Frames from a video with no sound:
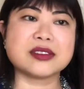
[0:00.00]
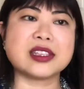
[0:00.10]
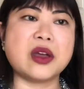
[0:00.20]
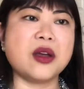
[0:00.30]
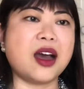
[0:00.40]

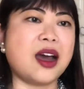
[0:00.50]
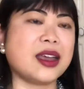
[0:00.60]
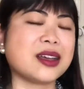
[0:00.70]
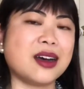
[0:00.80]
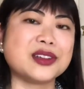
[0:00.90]
so I
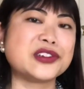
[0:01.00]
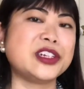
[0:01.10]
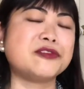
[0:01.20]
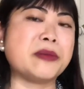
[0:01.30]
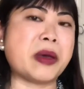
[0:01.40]
can't
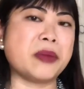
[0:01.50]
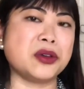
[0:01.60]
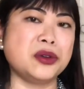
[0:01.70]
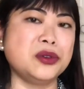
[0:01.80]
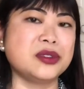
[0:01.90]
really remember
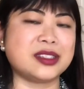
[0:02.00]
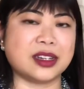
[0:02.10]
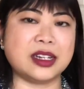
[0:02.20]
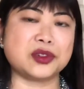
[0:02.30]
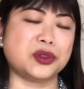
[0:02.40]
who's
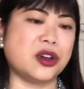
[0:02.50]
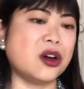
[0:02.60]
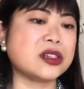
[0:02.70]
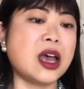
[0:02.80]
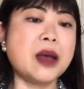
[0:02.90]
done it or
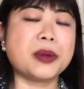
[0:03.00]
not,